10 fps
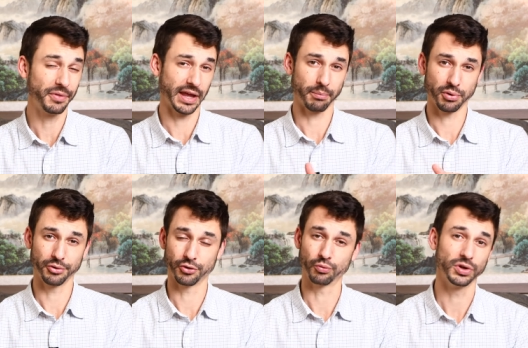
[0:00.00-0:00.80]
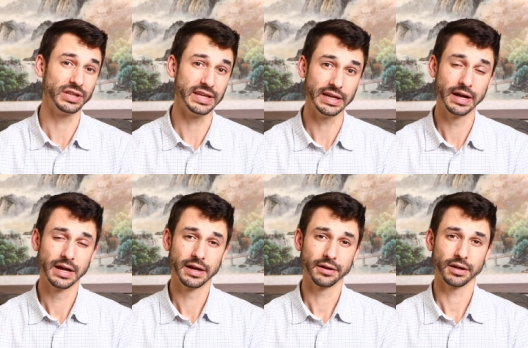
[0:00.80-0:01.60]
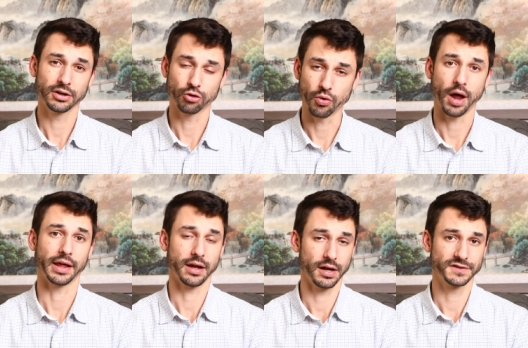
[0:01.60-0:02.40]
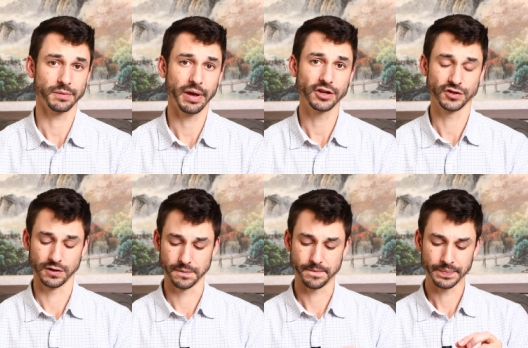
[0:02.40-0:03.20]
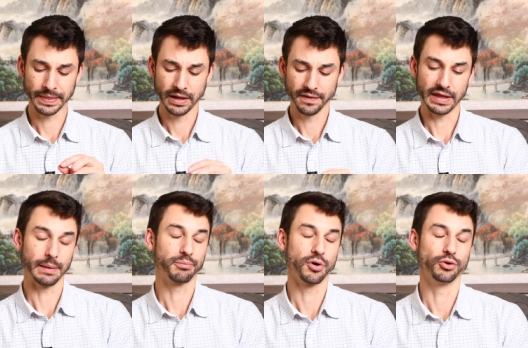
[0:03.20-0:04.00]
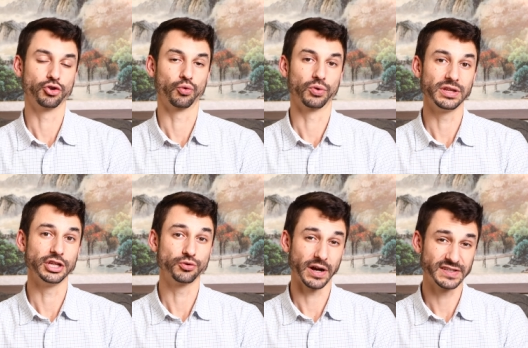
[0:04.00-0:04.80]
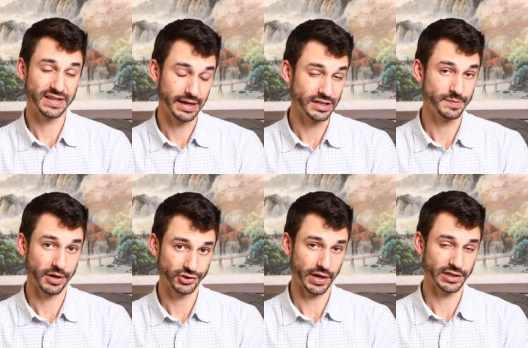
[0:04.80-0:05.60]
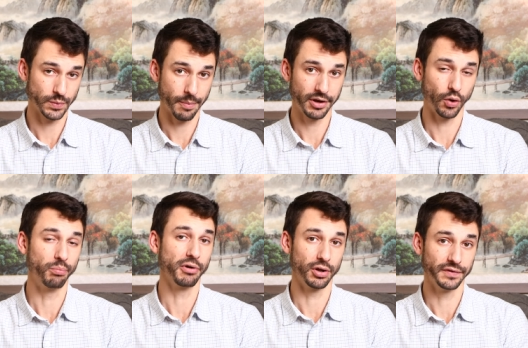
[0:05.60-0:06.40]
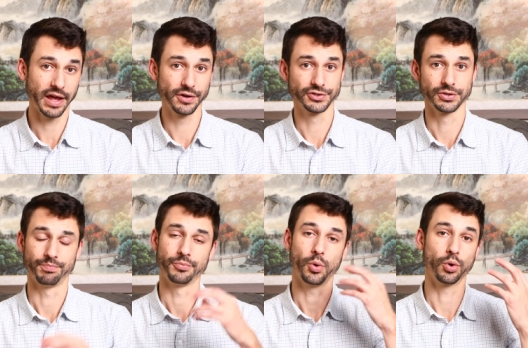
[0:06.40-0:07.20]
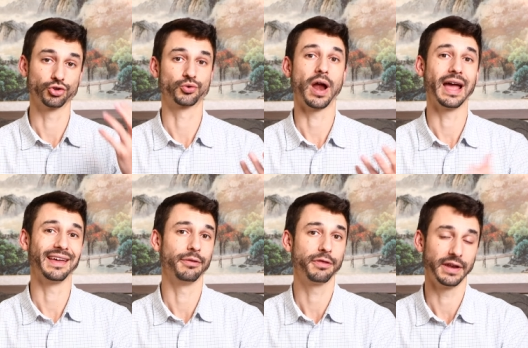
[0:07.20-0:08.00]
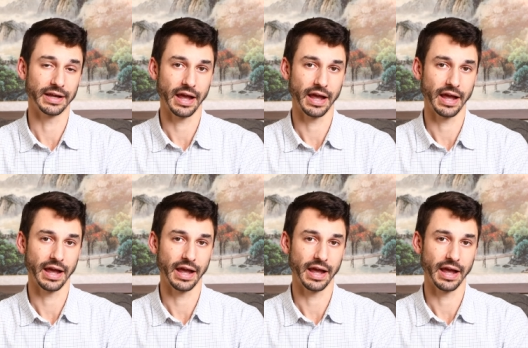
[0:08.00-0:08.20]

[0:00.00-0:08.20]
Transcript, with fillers: They get prone to really chronic constipation, they get prone to really dry skin, especially as women, or brittle nails, or dry and thinning